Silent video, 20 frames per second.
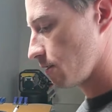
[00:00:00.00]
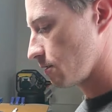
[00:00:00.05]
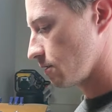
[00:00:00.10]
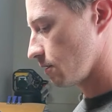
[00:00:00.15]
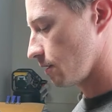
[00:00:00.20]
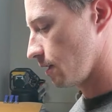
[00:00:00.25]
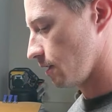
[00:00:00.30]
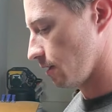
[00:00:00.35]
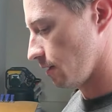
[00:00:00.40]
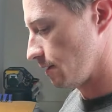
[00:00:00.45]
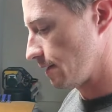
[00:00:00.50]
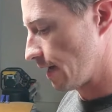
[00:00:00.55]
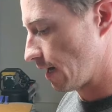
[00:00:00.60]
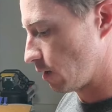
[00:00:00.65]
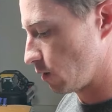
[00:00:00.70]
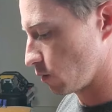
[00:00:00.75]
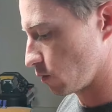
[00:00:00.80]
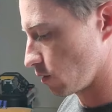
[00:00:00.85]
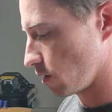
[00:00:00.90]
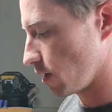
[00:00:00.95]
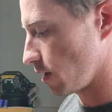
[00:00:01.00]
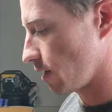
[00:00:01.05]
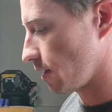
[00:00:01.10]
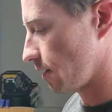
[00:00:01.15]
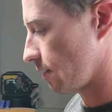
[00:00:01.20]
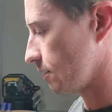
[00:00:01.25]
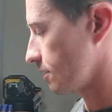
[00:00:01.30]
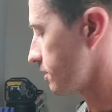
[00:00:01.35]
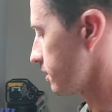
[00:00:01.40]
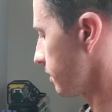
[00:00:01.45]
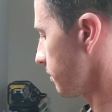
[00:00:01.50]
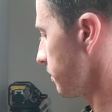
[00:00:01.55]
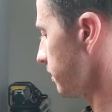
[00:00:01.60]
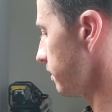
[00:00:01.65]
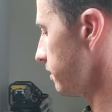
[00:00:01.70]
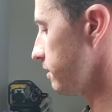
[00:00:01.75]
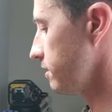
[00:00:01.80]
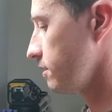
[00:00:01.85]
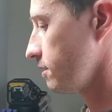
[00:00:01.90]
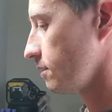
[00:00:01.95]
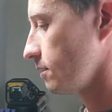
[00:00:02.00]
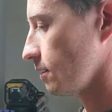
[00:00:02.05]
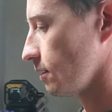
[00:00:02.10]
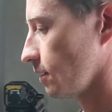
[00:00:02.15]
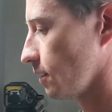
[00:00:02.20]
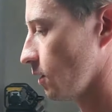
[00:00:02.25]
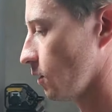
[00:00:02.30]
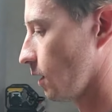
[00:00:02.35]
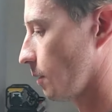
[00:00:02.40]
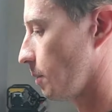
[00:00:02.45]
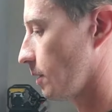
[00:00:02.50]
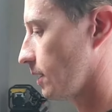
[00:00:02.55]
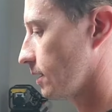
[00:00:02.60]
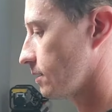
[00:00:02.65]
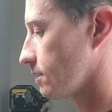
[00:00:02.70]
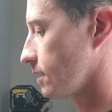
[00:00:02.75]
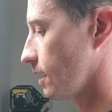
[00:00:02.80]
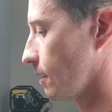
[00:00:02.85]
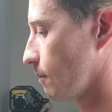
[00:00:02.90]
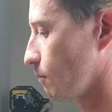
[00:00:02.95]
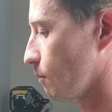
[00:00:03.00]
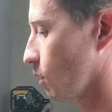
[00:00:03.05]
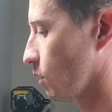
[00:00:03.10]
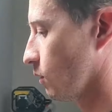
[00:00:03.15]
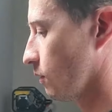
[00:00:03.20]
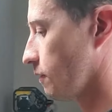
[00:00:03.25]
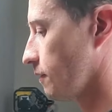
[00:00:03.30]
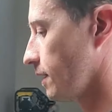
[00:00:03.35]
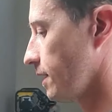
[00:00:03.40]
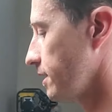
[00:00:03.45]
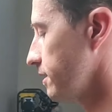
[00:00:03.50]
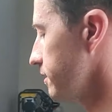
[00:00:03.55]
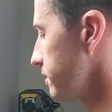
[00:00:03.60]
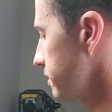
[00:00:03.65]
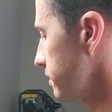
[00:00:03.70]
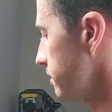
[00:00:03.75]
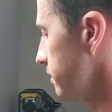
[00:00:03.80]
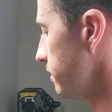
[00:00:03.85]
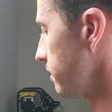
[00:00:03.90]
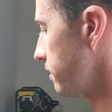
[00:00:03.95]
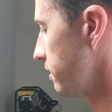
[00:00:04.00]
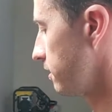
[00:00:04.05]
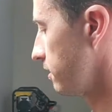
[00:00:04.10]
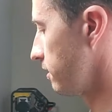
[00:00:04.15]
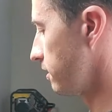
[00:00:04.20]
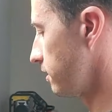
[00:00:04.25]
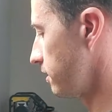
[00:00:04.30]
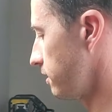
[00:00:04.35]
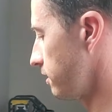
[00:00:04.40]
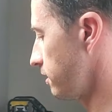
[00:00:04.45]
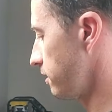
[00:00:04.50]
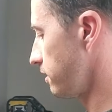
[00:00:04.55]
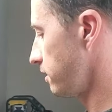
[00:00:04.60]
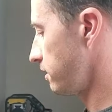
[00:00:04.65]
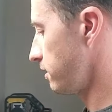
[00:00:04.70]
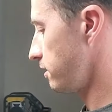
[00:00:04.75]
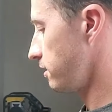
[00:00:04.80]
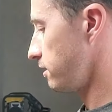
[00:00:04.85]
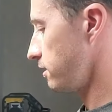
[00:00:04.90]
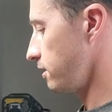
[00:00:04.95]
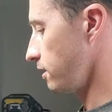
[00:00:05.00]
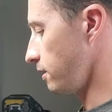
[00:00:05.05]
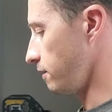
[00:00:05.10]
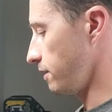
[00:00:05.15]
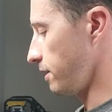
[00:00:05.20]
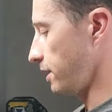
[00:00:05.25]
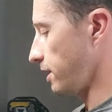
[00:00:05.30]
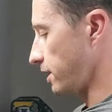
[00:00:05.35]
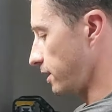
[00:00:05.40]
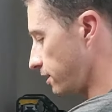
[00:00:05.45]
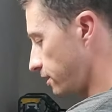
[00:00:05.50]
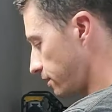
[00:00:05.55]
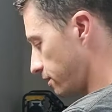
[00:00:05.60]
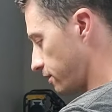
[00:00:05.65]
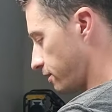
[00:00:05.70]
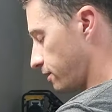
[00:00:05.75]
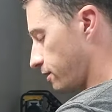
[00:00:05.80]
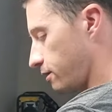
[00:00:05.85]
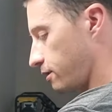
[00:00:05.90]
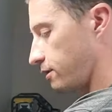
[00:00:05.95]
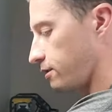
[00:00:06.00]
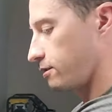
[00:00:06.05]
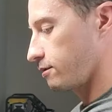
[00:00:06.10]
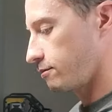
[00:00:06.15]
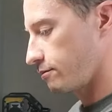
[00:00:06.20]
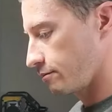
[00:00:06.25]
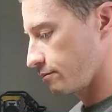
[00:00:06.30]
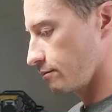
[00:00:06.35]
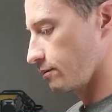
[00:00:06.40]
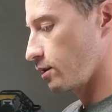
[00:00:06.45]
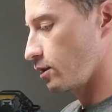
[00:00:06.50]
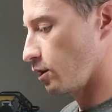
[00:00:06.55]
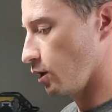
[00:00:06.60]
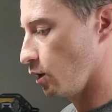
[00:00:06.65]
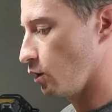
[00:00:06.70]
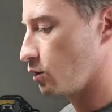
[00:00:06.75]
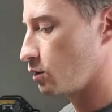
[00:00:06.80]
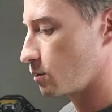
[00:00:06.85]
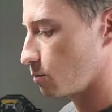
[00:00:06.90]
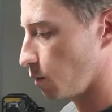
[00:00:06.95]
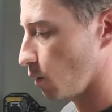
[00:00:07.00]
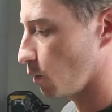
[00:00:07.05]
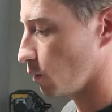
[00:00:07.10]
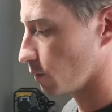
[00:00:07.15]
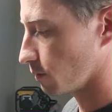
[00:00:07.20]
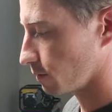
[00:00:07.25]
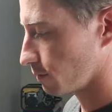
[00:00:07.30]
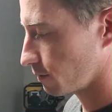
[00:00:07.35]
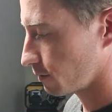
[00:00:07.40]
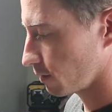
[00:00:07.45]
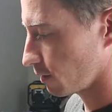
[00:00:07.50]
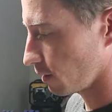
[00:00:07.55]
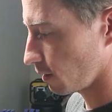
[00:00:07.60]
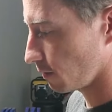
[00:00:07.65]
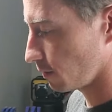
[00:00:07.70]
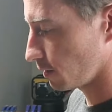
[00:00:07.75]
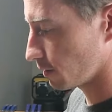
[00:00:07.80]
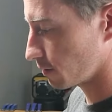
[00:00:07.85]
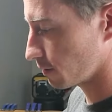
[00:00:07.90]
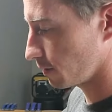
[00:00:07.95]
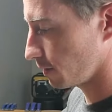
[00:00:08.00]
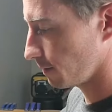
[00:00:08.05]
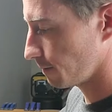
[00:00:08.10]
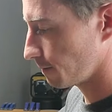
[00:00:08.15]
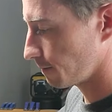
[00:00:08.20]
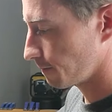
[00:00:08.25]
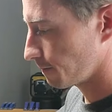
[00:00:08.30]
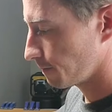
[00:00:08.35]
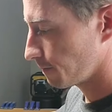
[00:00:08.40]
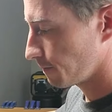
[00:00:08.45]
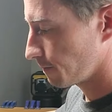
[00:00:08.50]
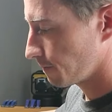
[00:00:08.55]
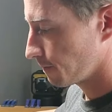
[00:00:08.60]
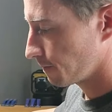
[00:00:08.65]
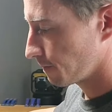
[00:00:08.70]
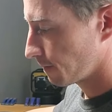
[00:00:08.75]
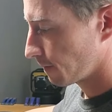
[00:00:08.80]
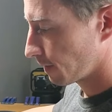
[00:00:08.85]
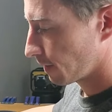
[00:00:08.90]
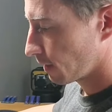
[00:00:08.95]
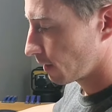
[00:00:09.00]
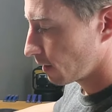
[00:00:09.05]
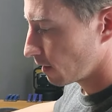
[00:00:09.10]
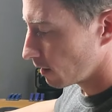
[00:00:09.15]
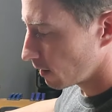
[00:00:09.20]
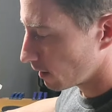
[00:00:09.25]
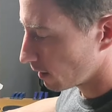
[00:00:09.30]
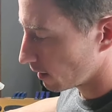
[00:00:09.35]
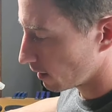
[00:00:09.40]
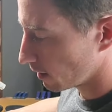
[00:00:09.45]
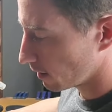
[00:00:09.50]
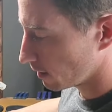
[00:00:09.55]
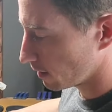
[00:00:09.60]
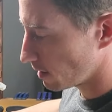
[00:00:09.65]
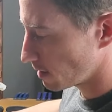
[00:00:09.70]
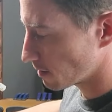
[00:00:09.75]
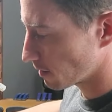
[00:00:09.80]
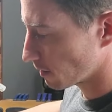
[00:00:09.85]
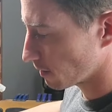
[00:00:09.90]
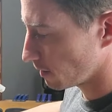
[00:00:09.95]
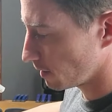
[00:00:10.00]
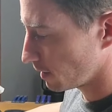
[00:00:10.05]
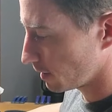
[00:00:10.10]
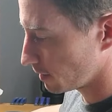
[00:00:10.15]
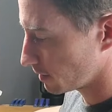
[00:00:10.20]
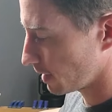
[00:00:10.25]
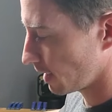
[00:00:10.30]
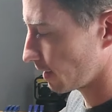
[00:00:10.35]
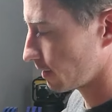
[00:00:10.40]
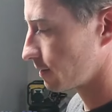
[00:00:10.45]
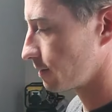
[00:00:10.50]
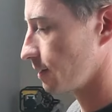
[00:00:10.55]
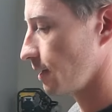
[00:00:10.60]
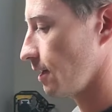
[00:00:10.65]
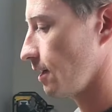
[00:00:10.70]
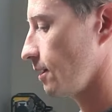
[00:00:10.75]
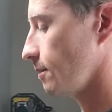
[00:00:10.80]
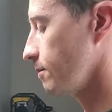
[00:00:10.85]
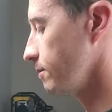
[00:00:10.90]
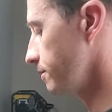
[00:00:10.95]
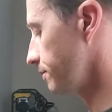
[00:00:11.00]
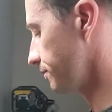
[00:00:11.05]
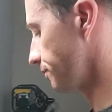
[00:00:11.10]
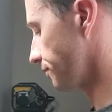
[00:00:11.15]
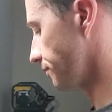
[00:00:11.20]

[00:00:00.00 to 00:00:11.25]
So get a dowel rod or something to go up against that bolt face of a closed bolt, obviously. And these are the exact same.